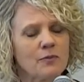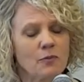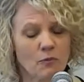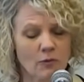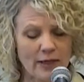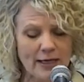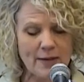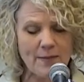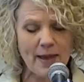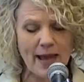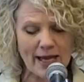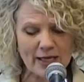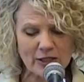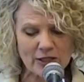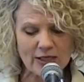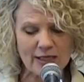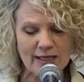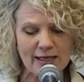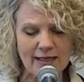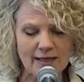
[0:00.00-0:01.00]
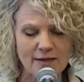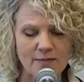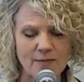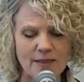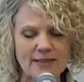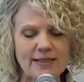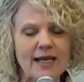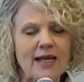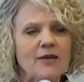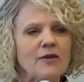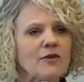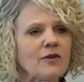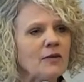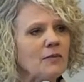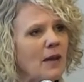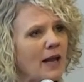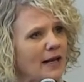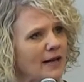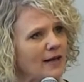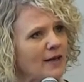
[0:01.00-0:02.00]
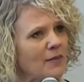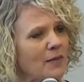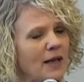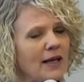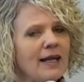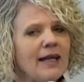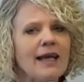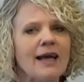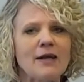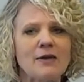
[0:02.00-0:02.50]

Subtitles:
reimagining the McDaniel and Maine Committee.